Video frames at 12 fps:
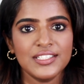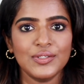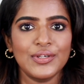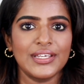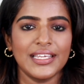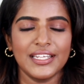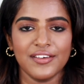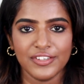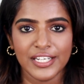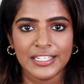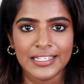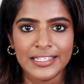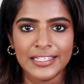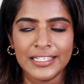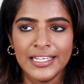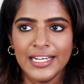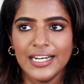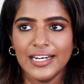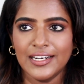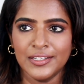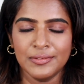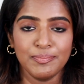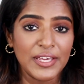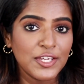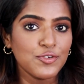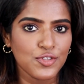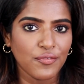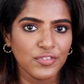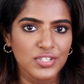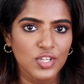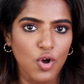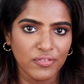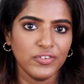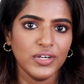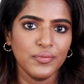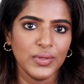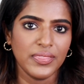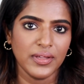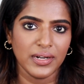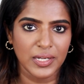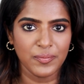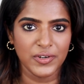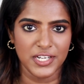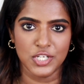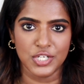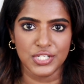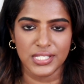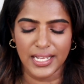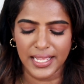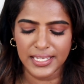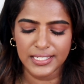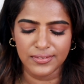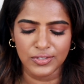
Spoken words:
So you can definitely make use of this offer with the recommendations that I give